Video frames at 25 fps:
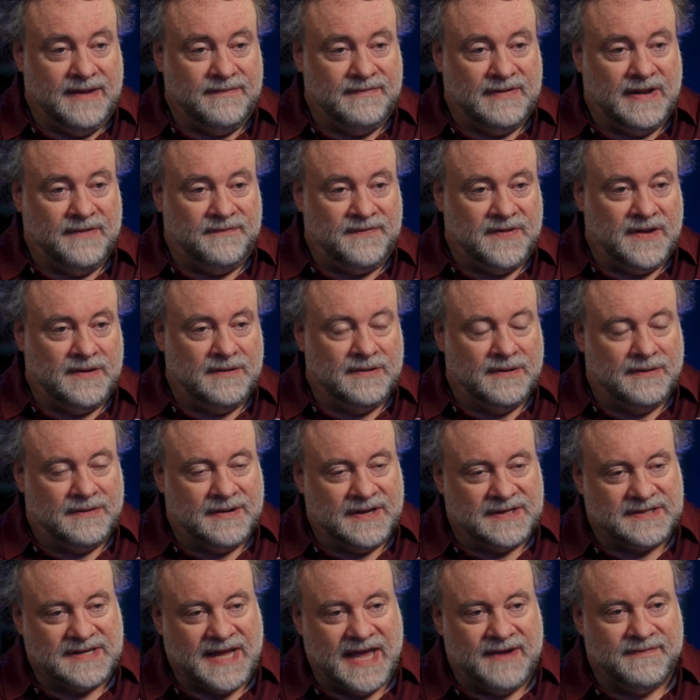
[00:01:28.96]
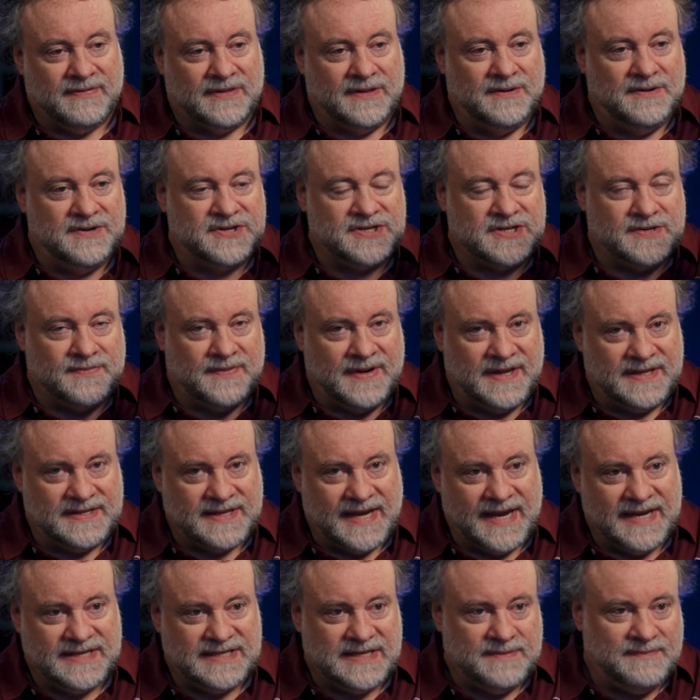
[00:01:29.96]
Even if you look at evolutionary
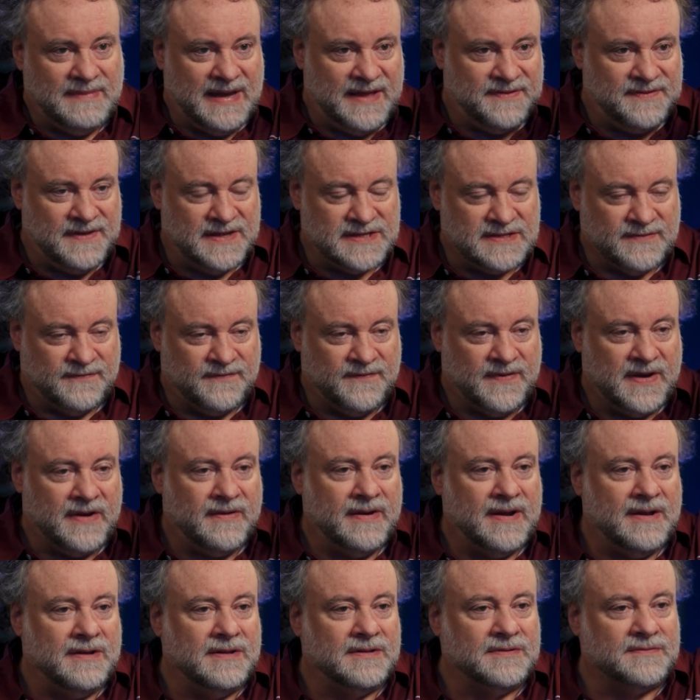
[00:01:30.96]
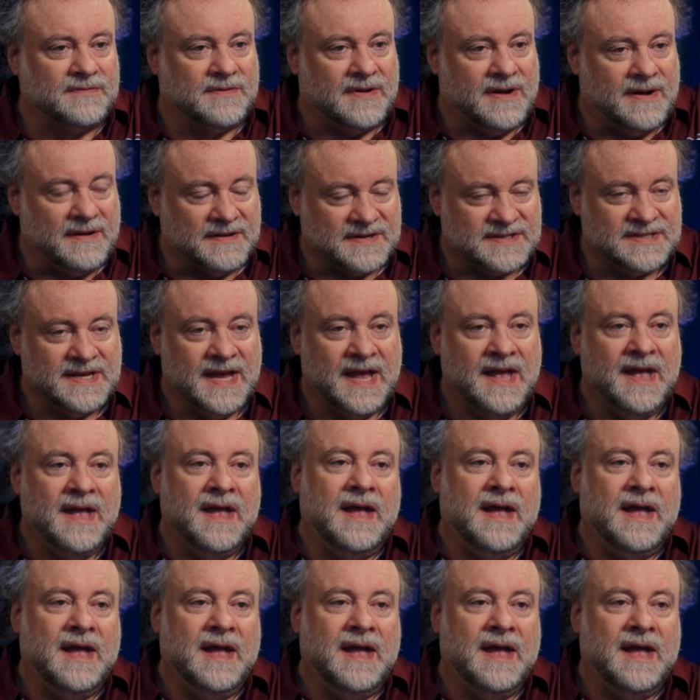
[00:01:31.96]
dating methods of very old rocks,